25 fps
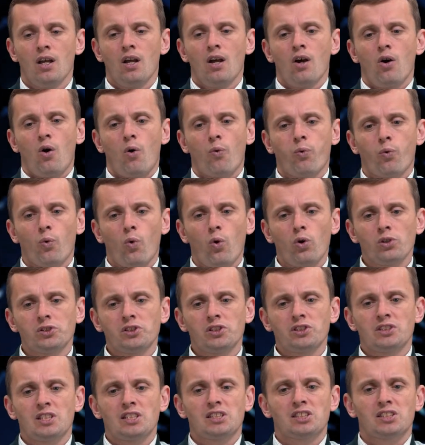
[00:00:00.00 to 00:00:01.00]
Of course,
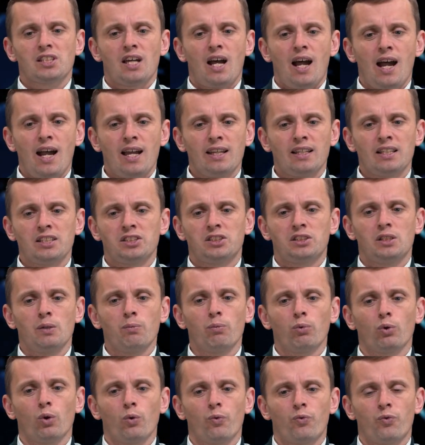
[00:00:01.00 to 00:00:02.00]
it's a sign and
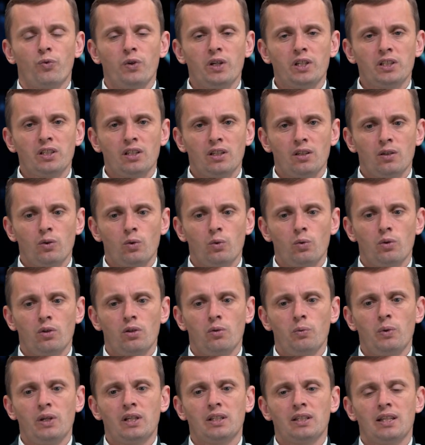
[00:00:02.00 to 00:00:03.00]
symbol of
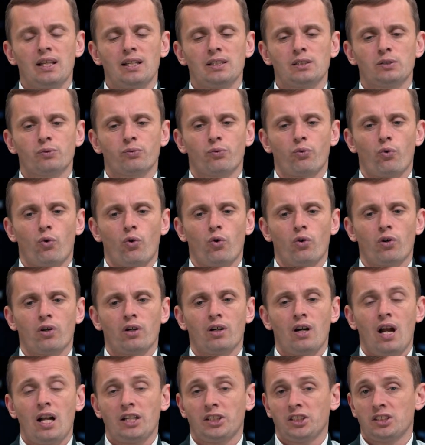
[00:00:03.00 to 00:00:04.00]
weakness for
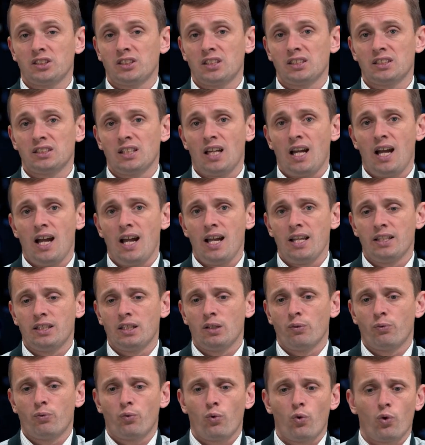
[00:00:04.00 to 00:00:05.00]
Russian
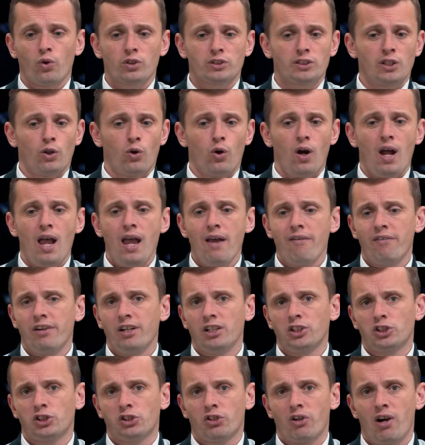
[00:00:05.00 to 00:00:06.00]
society, for the
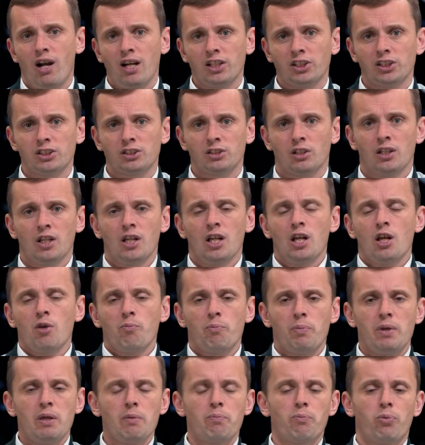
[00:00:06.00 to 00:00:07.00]
average Russian
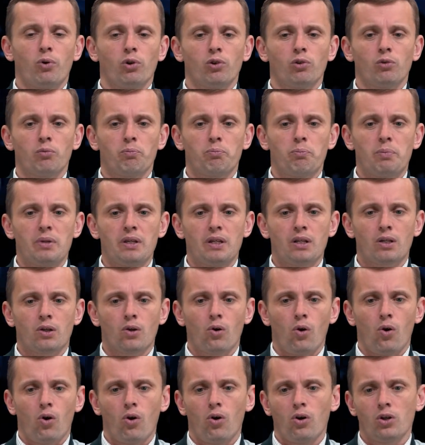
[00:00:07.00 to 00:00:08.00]
people,
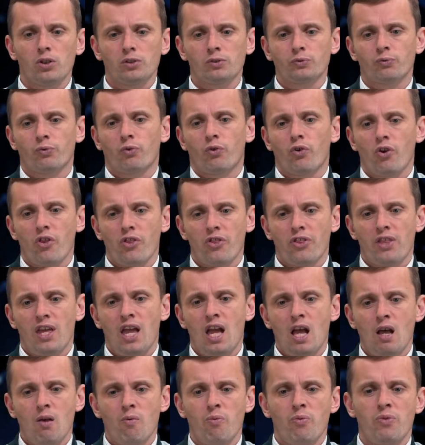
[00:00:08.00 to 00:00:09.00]
because for
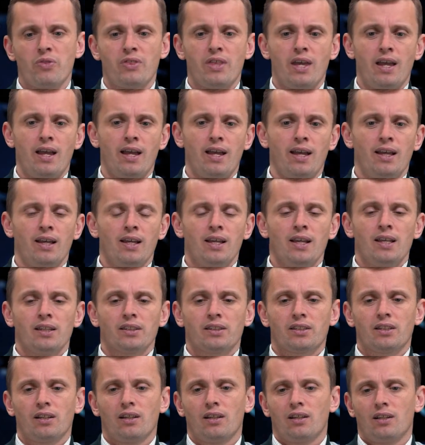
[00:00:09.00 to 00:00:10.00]
them the
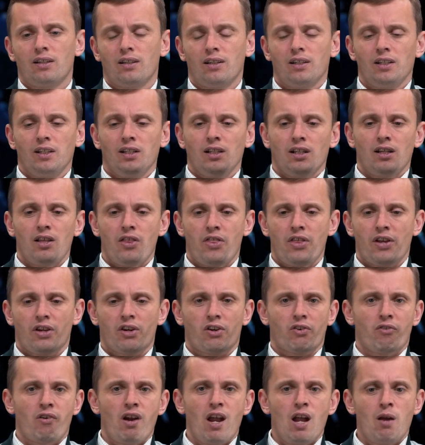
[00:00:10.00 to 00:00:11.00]
the
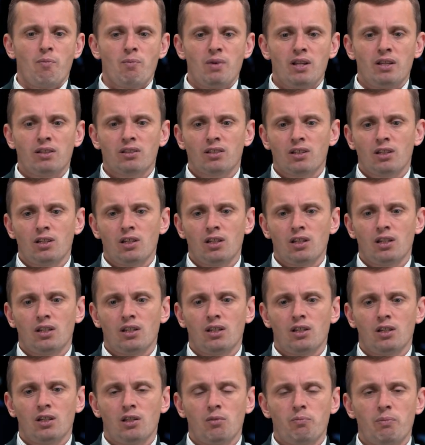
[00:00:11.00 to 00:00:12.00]
Kremlin
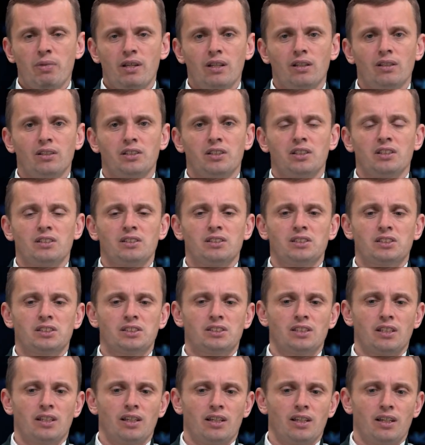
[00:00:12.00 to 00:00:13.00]
buildings,
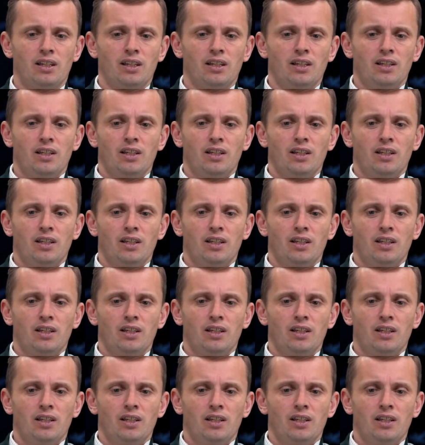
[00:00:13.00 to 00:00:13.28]
the